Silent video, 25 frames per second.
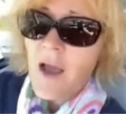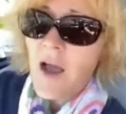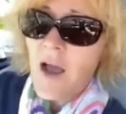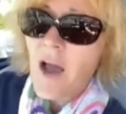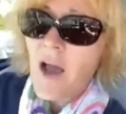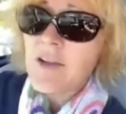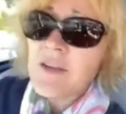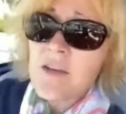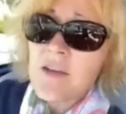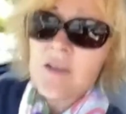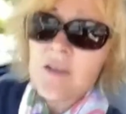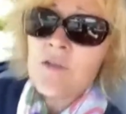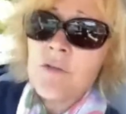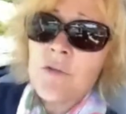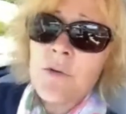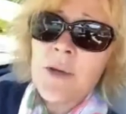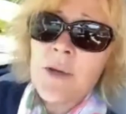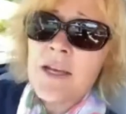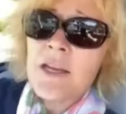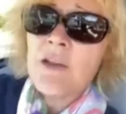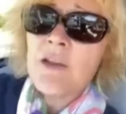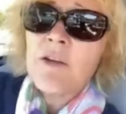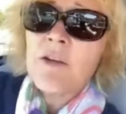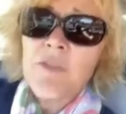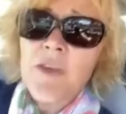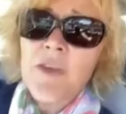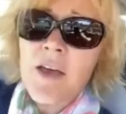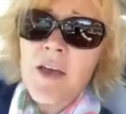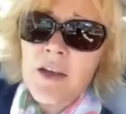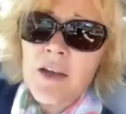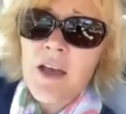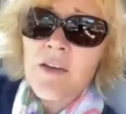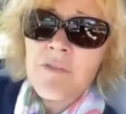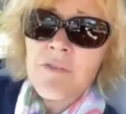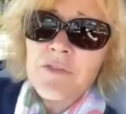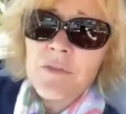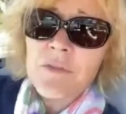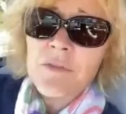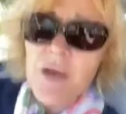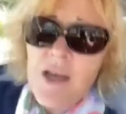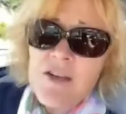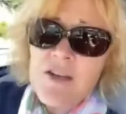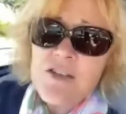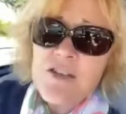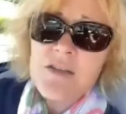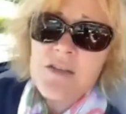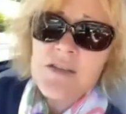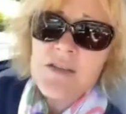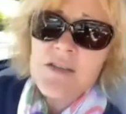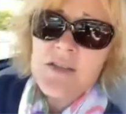I didn't do any of that after
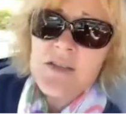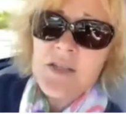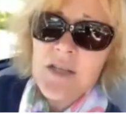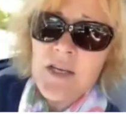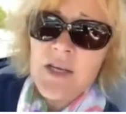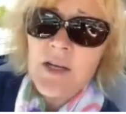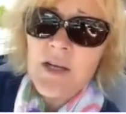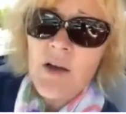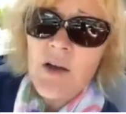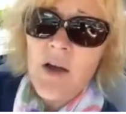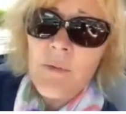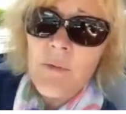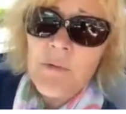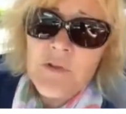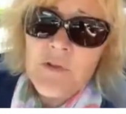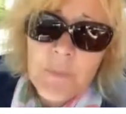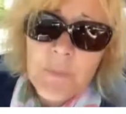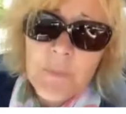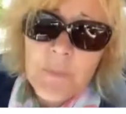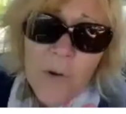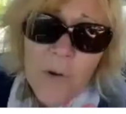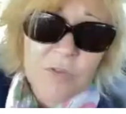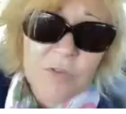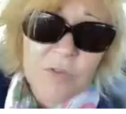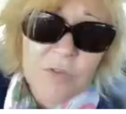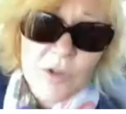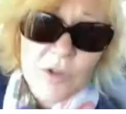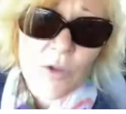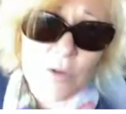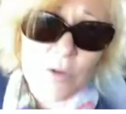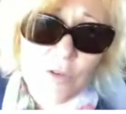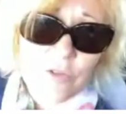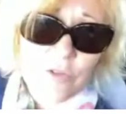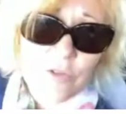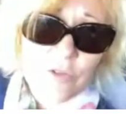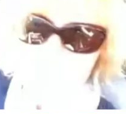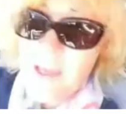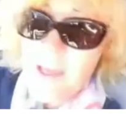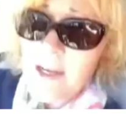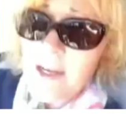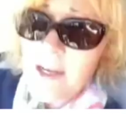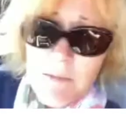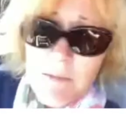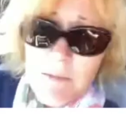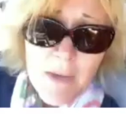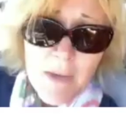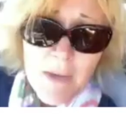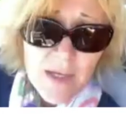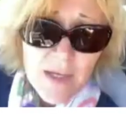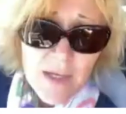March this year. I was supposed to go to Japan
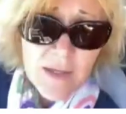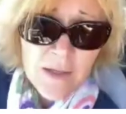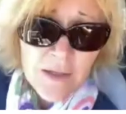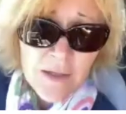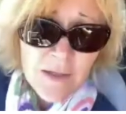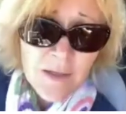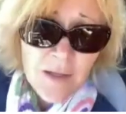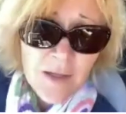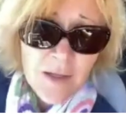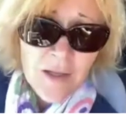in May,